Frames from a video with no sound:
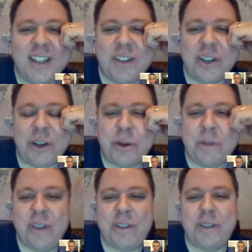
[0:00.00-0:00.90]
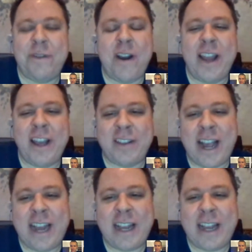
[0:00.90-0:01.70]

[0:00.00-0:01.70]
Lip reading: So this is very exciting.